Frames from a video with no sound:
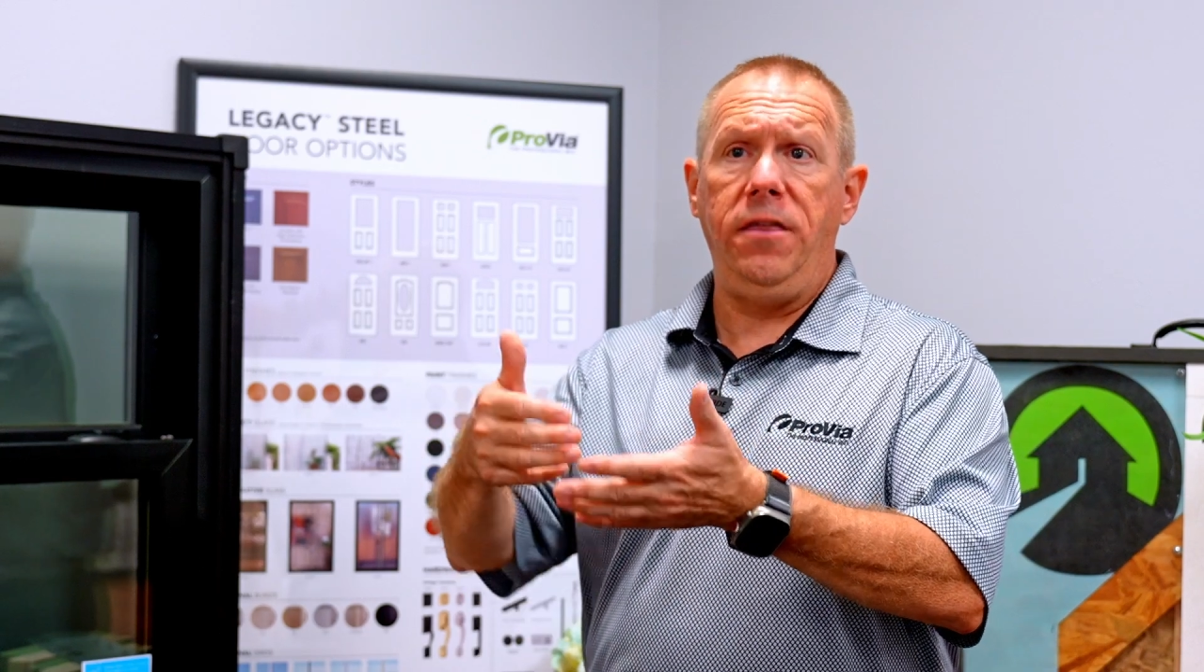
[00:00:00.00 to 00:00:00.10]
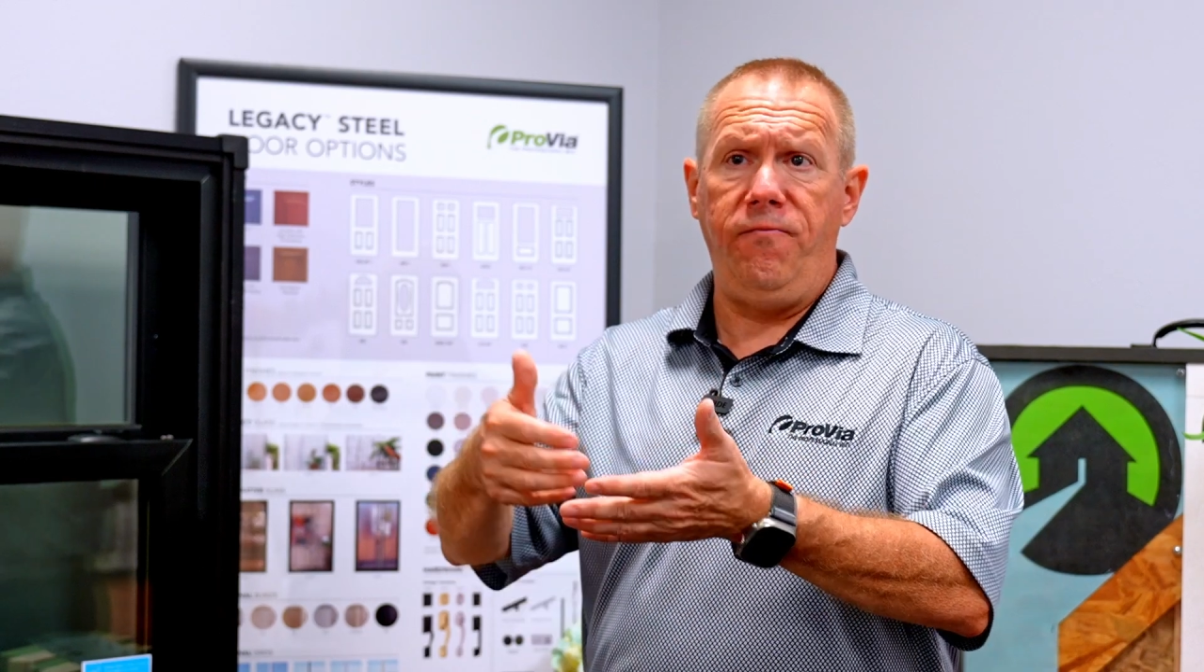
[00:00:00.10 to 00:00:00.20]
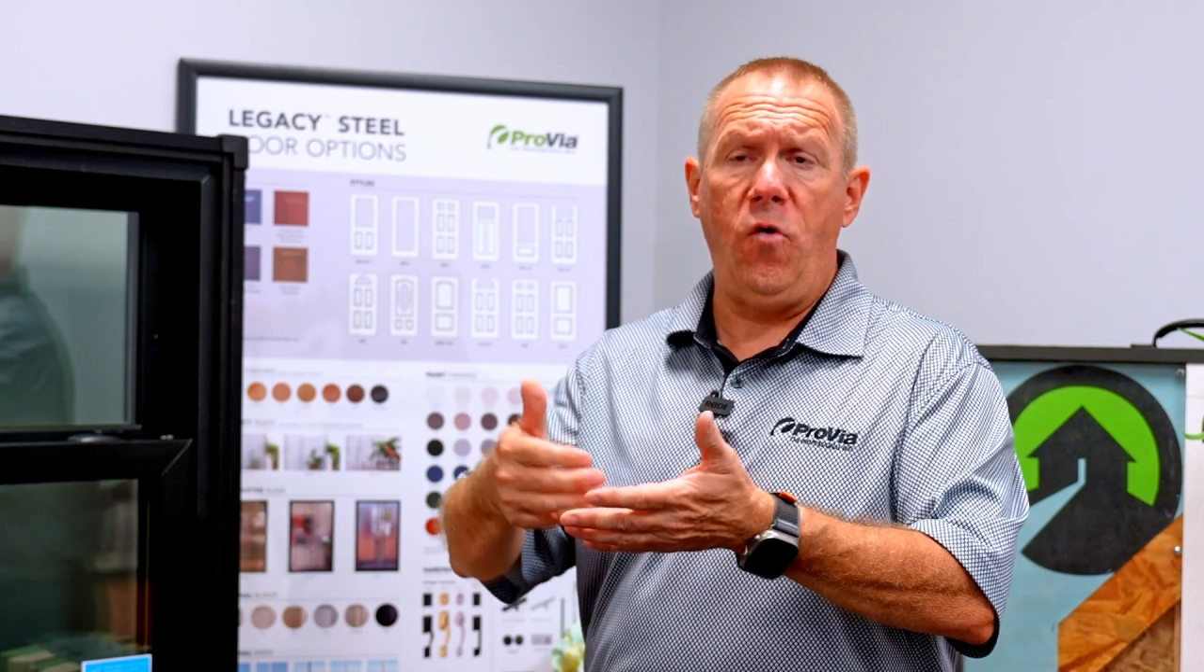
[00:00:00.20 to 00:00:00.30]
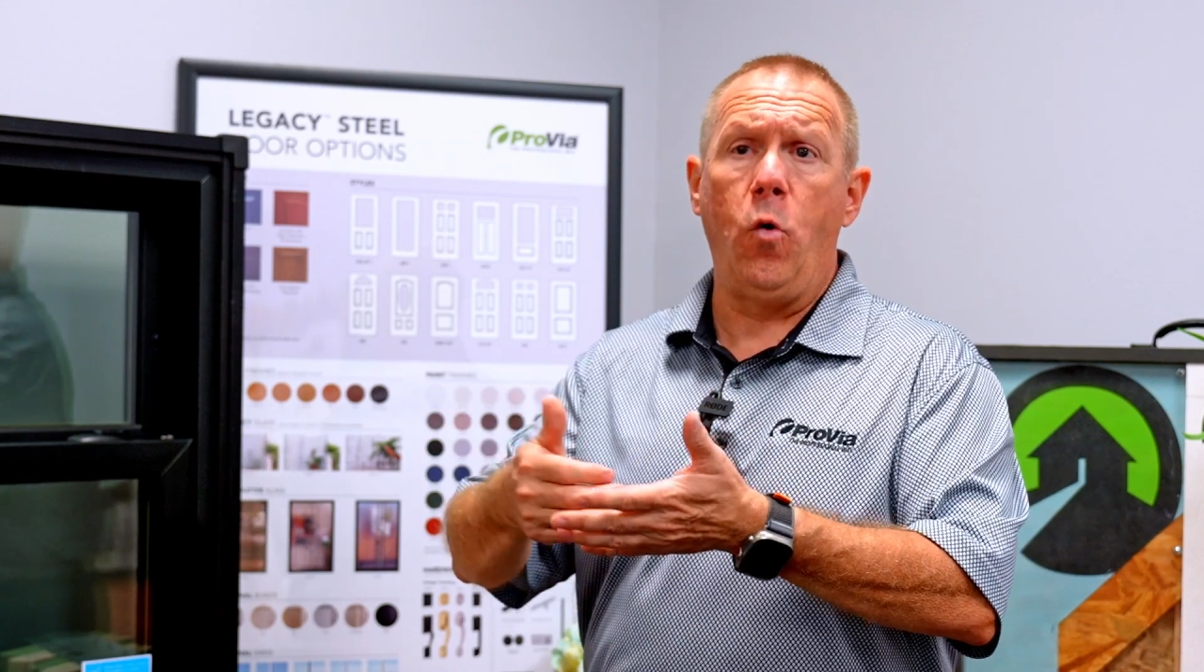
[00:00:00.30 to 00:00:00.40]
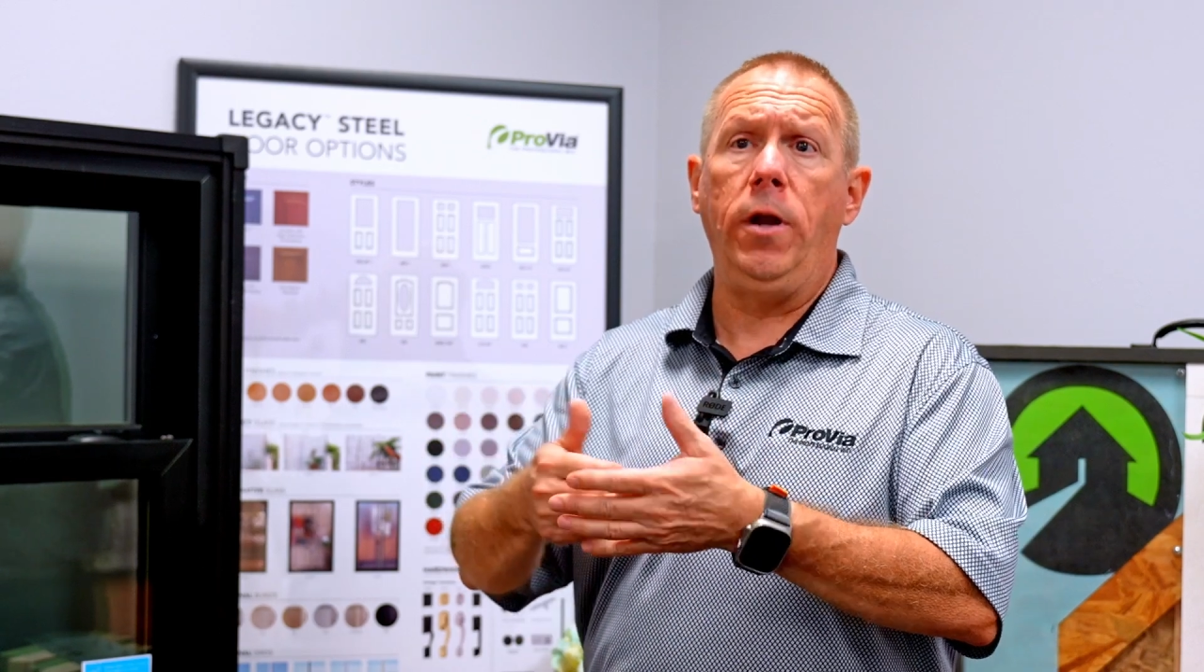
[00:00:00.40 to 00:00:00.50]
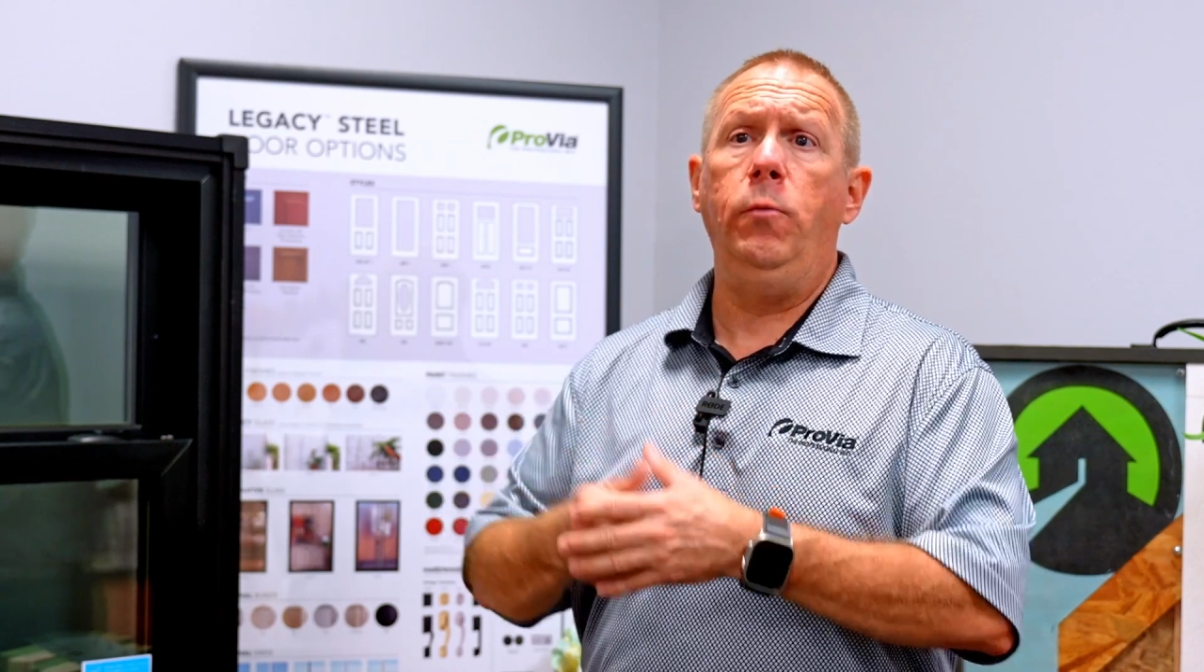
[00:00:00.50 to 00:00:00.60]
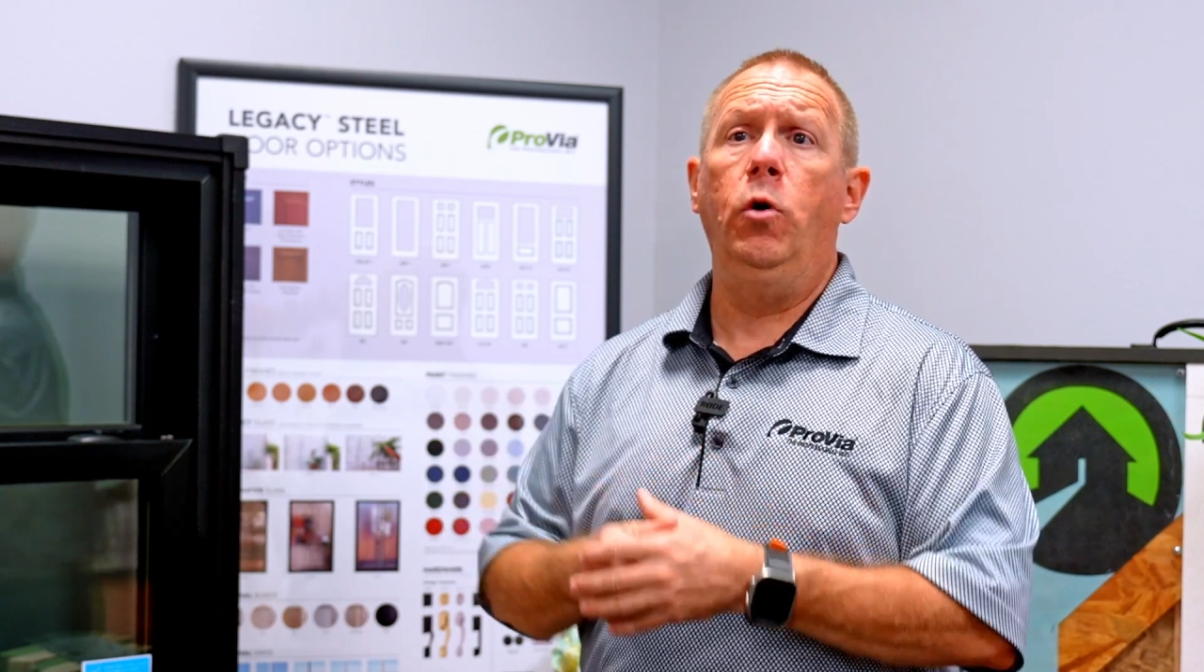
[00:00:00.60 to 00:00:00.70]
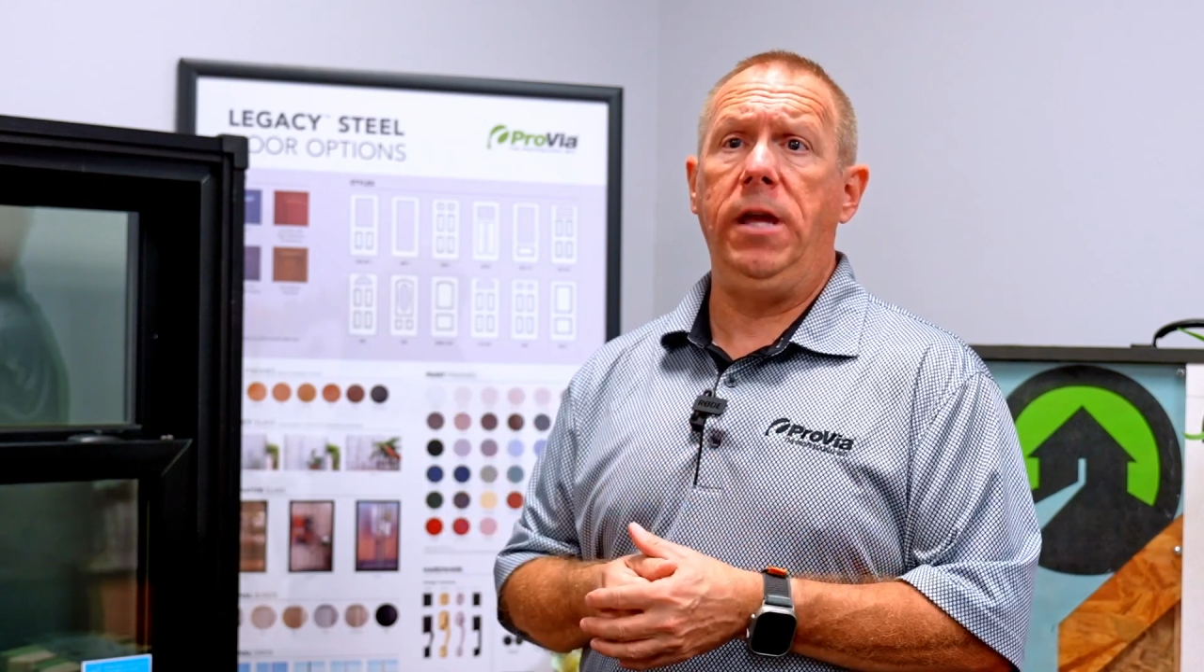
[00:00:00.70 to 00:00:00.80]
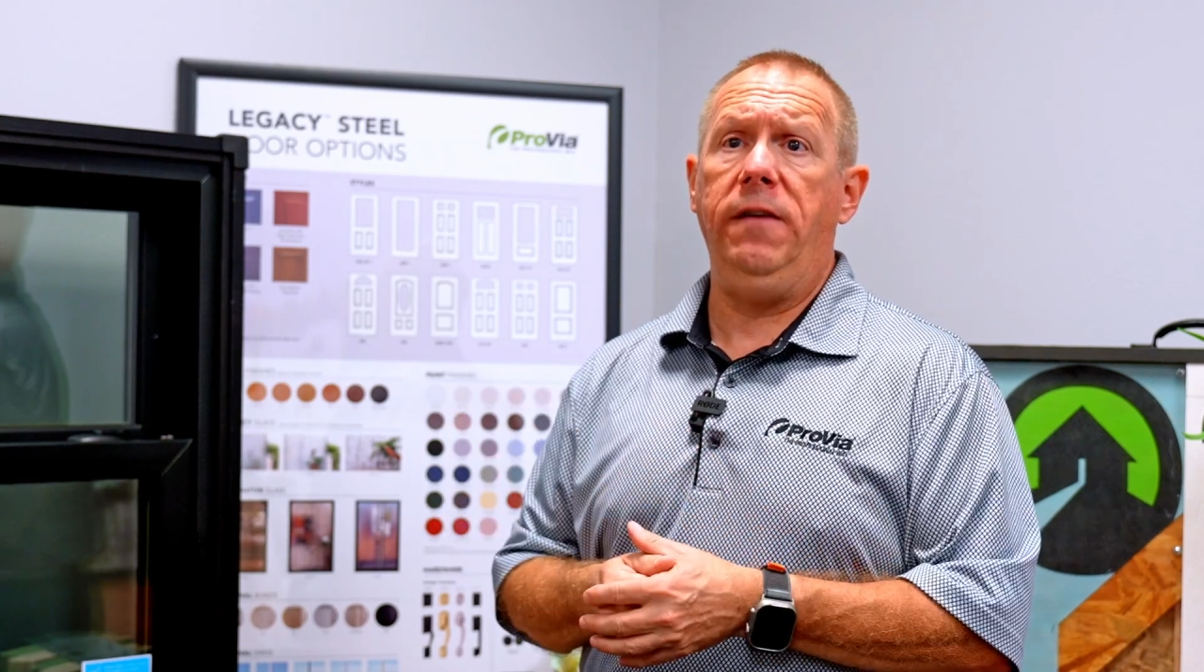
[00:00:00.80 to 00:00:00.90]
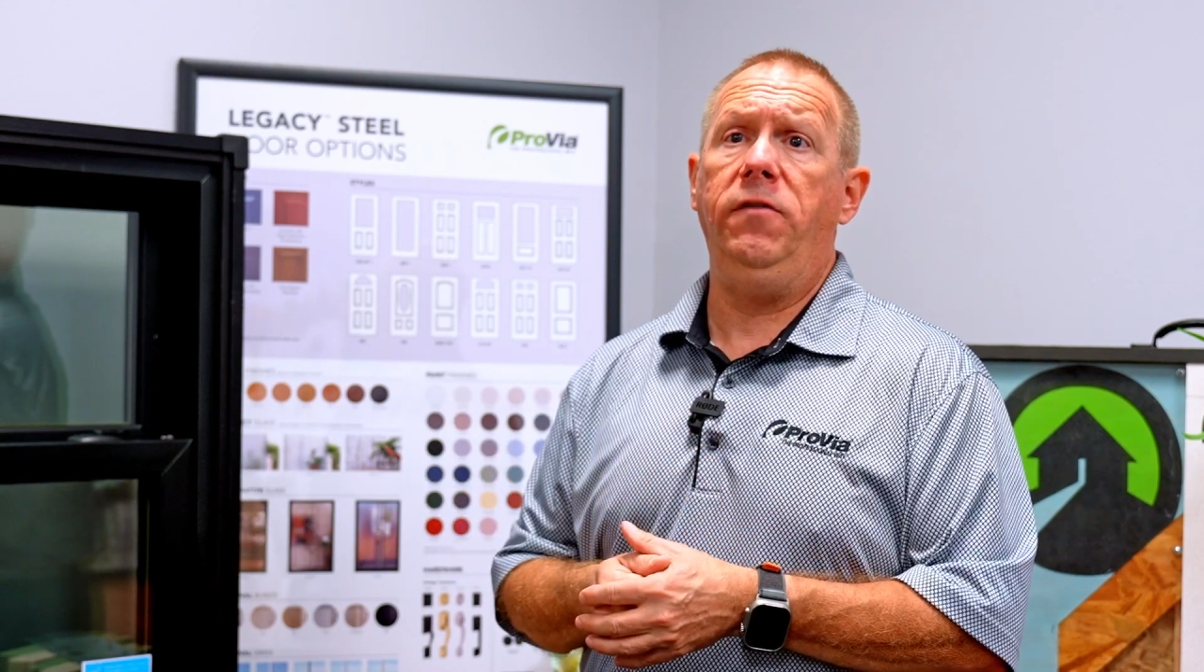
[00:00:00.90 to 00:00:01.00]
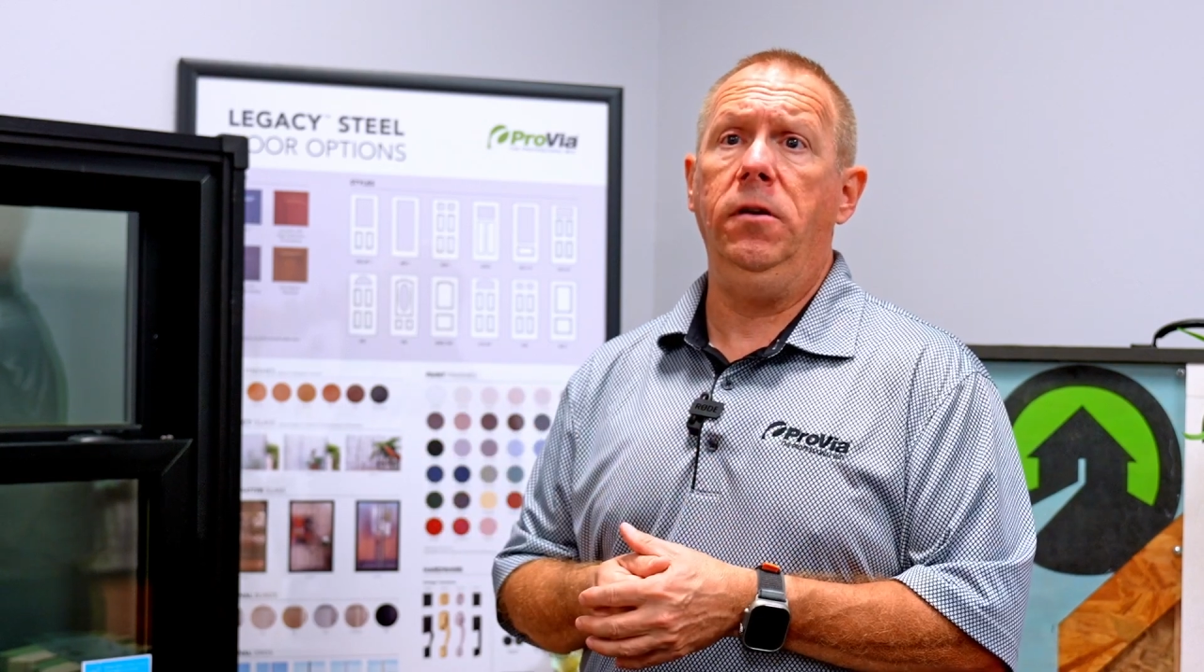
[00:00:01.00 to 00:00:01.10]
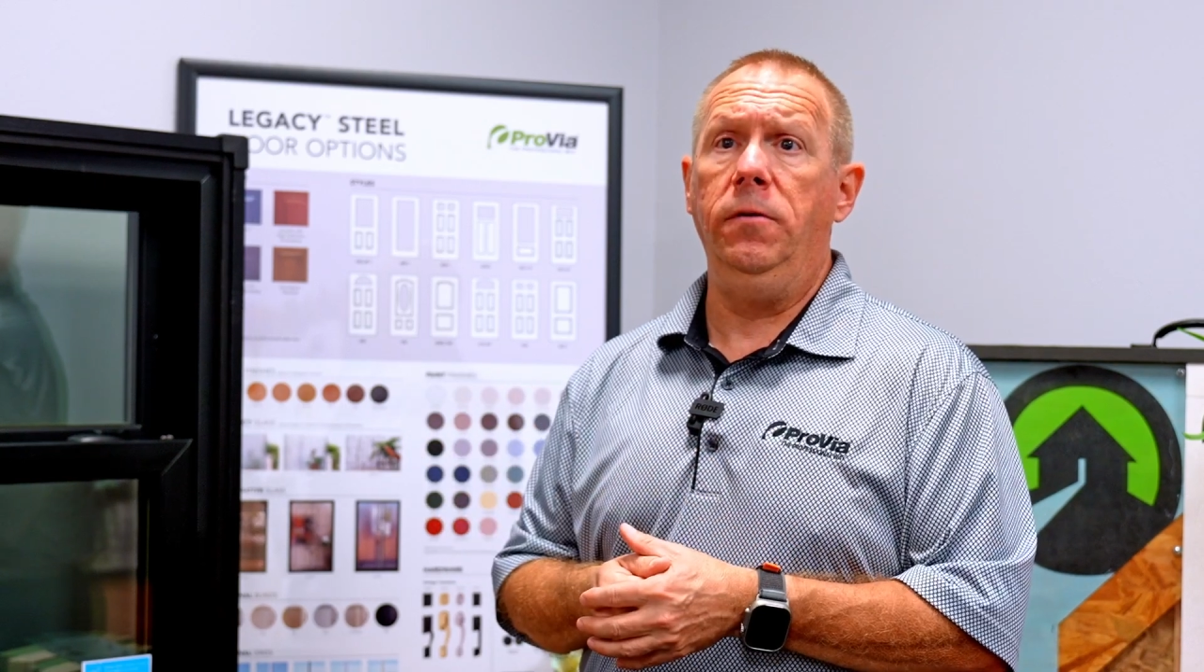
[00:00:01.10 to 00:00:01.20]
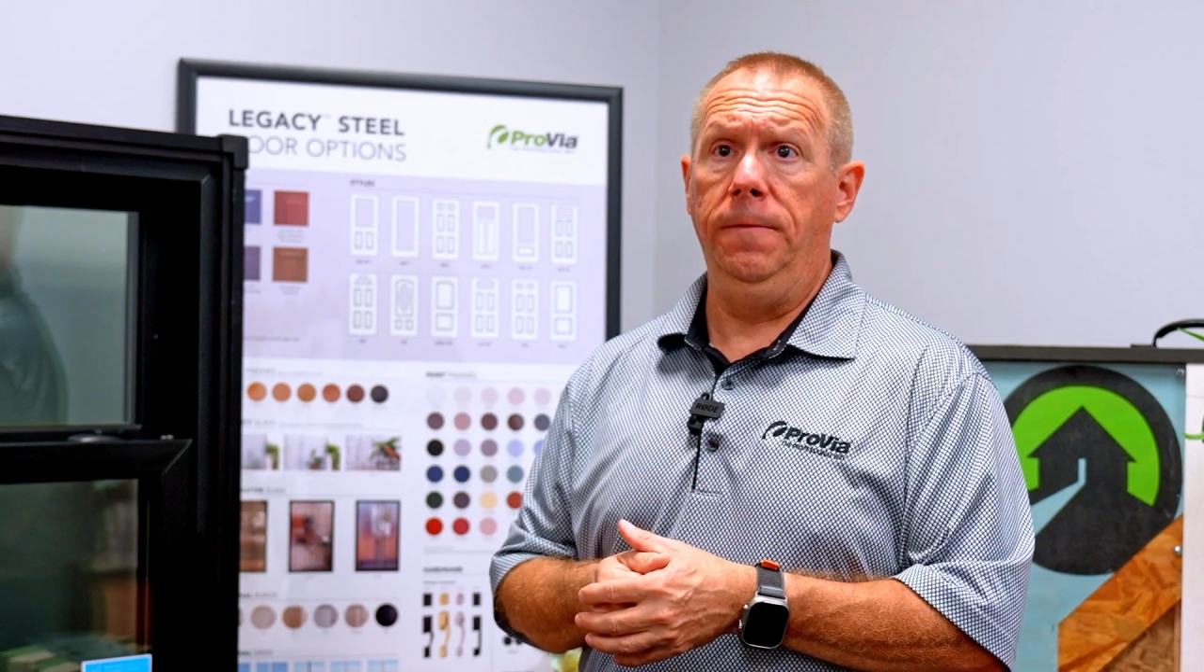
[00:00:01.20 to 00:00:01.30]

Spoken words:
40 will give you.